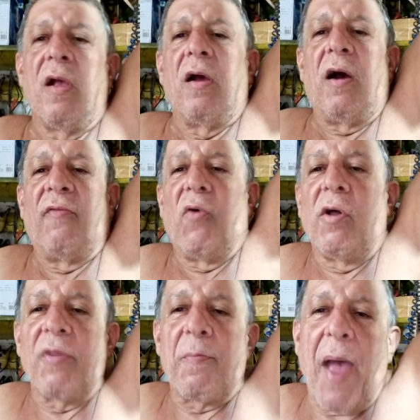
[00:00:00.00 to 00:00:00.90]
of all
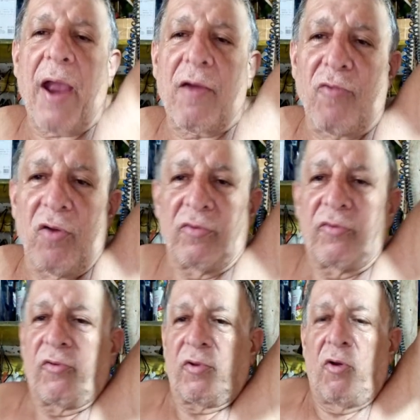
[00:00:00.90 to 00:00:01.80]
the back
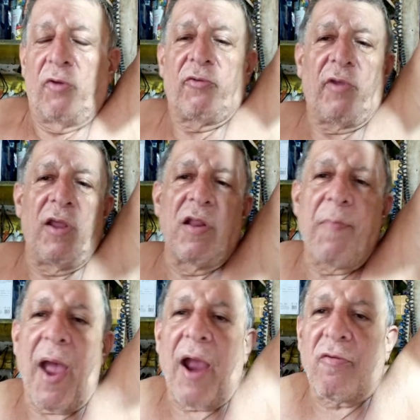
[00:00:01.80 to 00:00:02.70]
roads, because in the
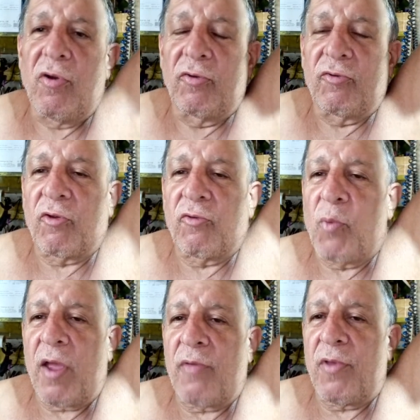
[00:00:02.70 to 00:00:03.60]
back roads is
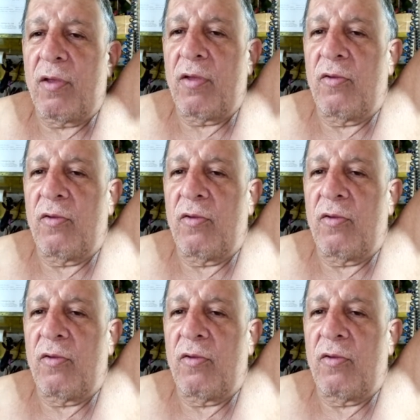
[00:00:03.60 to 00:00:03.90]
where the